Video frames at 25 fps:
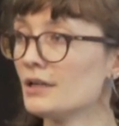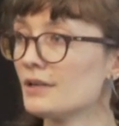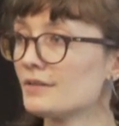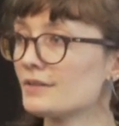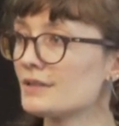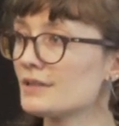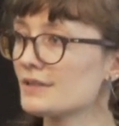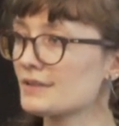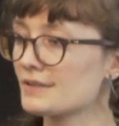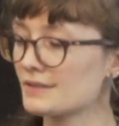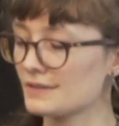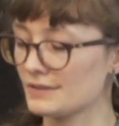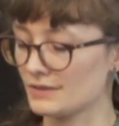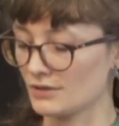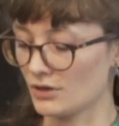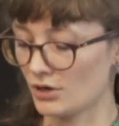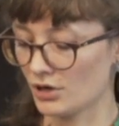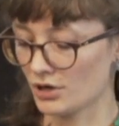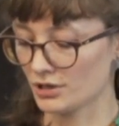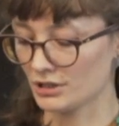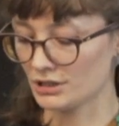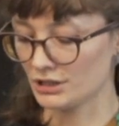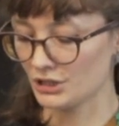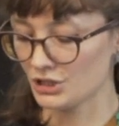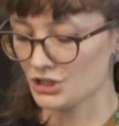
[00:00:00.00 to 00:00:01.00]
This
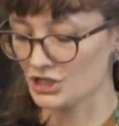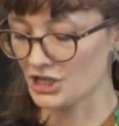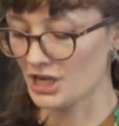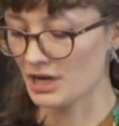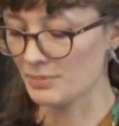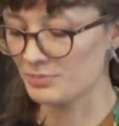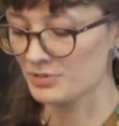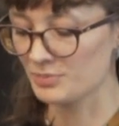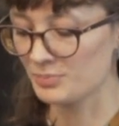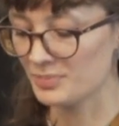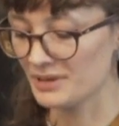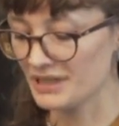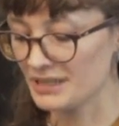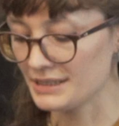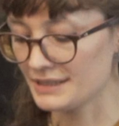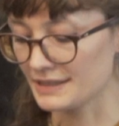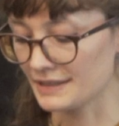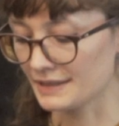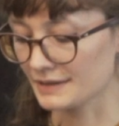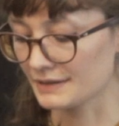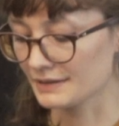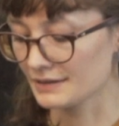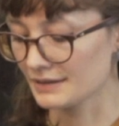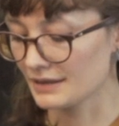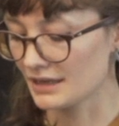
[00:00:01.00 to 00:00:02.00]
oddly shaped
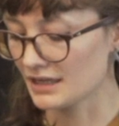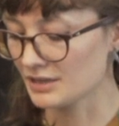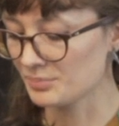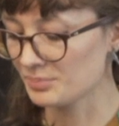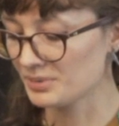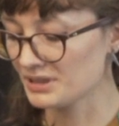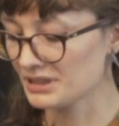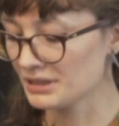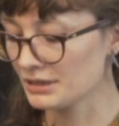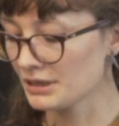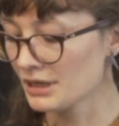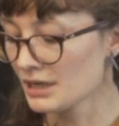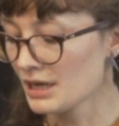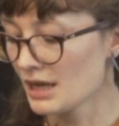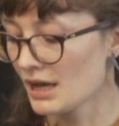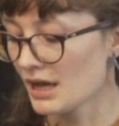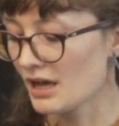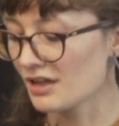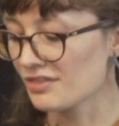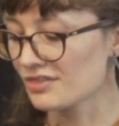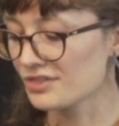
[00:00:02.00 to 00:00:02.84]
building had been a